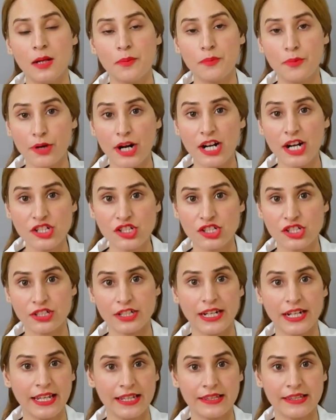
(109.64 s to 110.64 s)
pressure
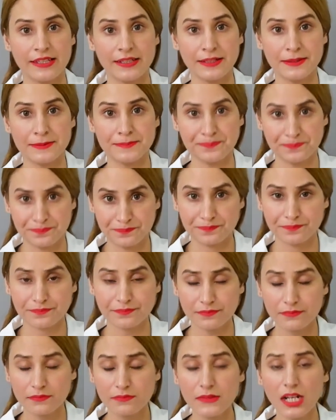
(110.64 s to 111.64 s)
in the
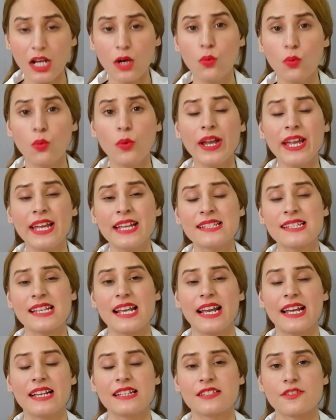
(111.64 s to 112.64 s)
veins
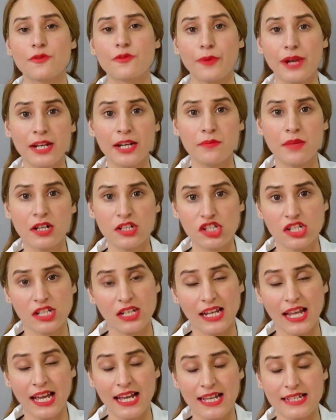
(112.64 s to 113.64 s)
is very much
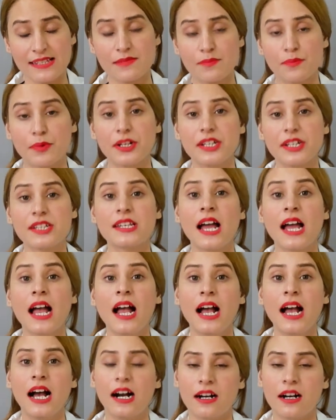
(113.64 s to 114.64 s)
less, but
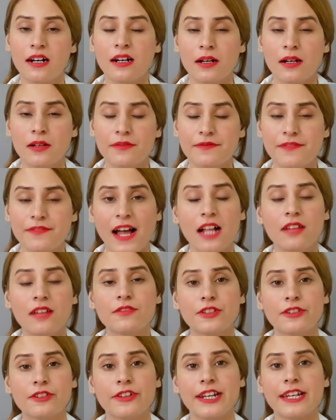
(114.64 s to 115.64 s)

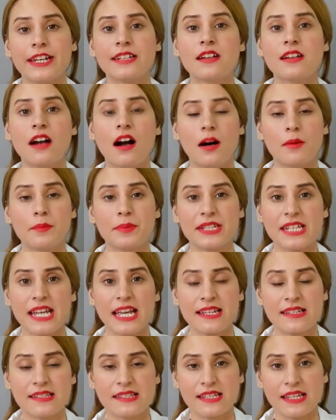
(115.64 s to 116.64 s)
valvular
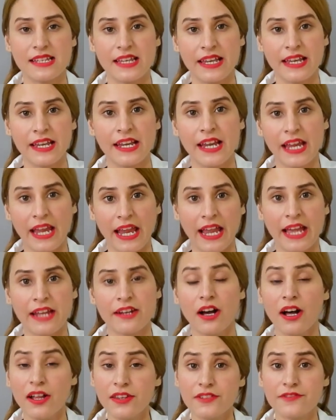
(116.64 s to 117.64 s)
incompetency
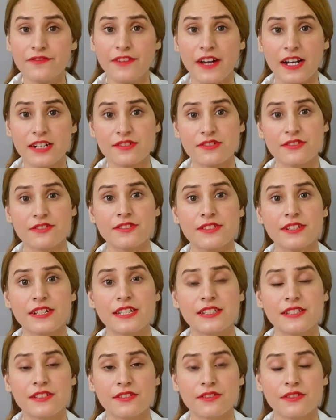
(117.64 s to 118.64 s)
and other factors
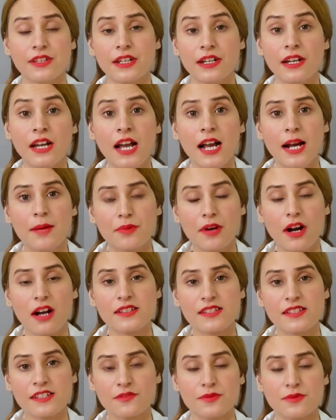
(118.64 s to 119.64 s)
lead to the
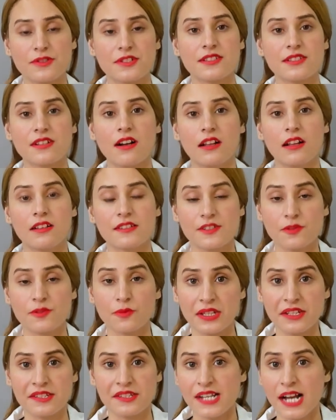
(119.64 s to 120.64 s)
process which is called as a
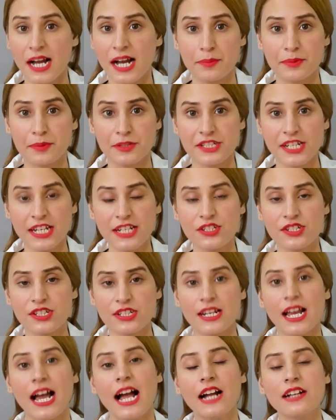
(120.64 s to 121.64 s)
venous
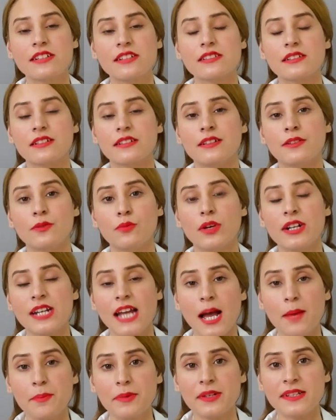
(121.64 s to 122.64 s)
hypertension. What
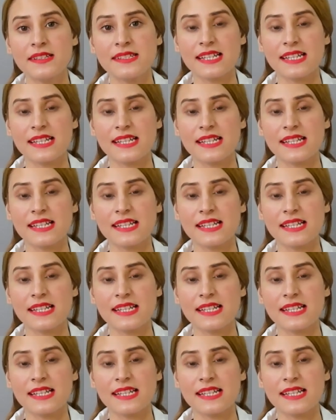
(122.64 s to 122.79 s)
happens